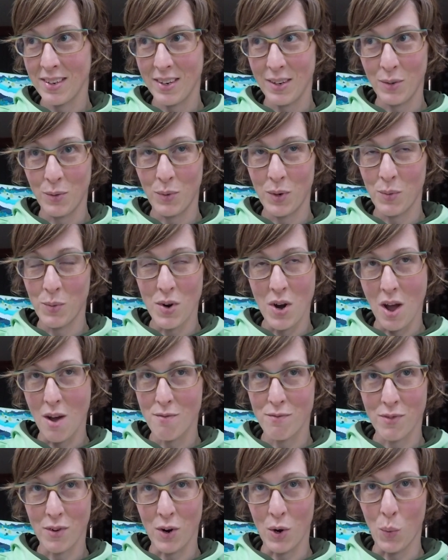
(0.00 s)
we were
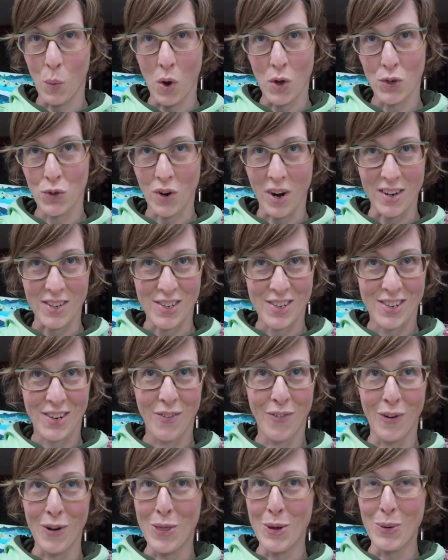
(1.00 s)
not very well dressed
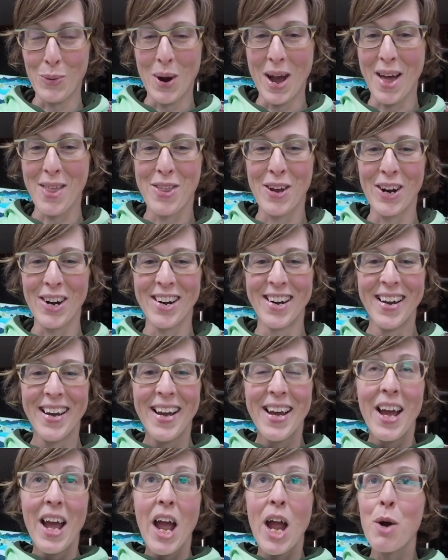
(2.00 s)
for the weather.
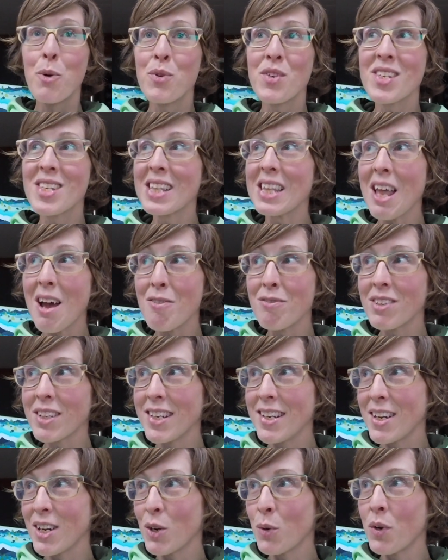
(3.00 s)
It was lovely
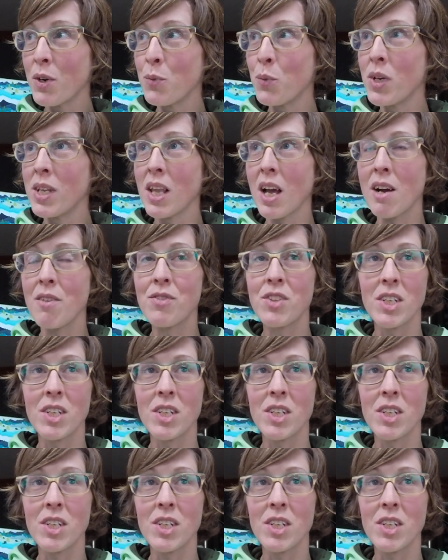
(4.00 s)
here when we left,